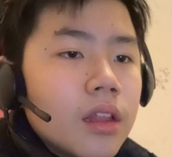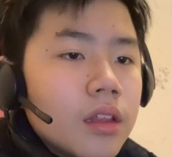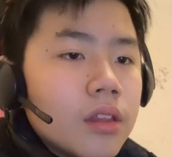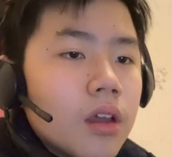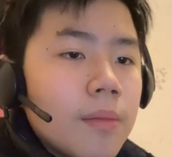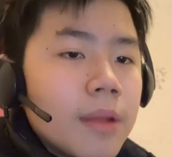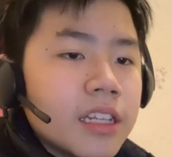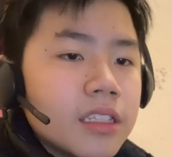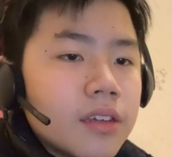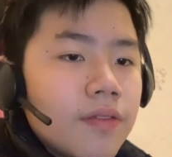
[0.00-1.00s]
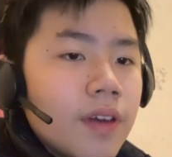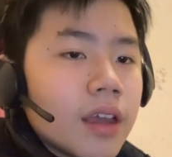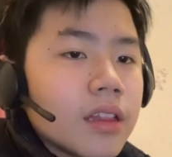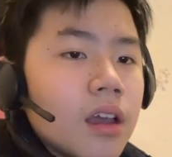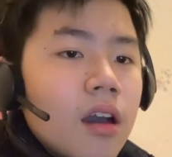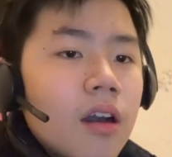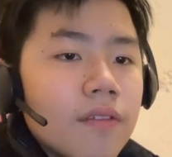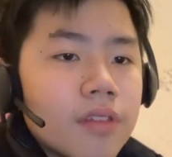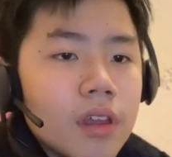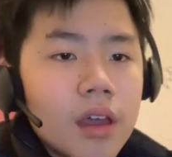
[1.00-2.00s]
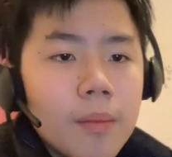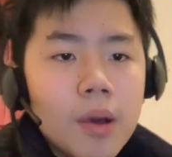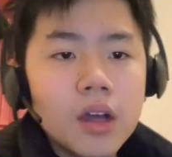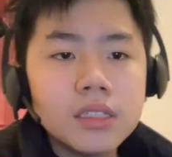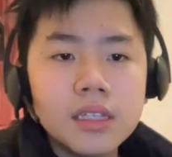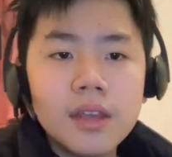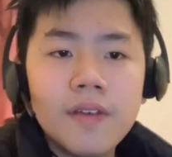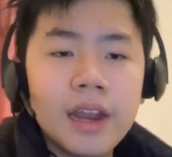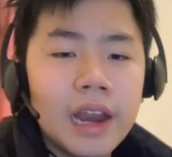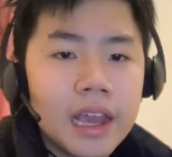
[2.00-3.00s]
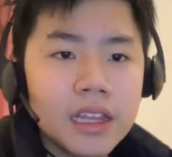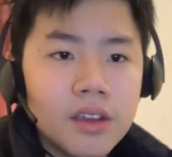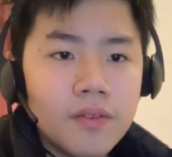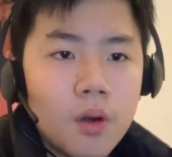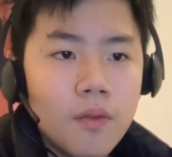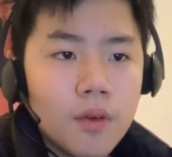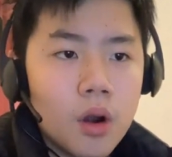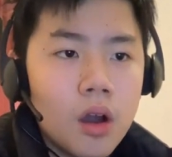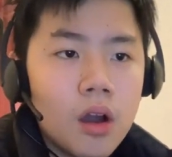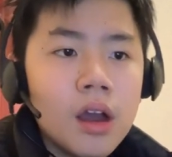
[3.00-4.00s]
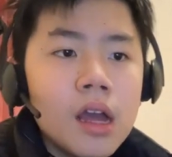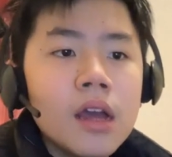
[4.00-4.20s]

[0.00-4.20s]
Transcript: dominant effect of the positive and negative overall?